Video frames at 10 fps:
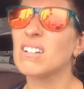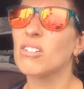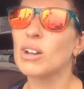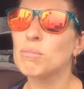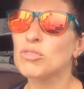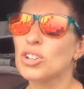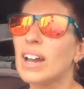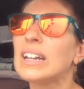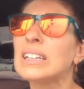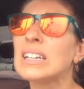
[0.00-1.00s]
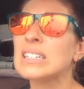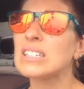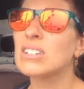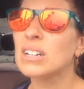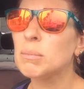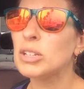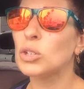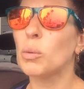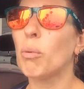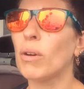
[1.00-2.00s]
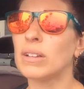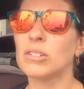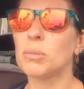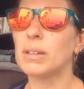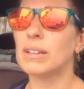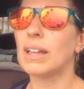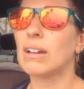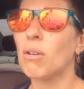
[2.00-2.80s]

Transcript: oh, I'm dreading this, it's gonna be to a point to be like,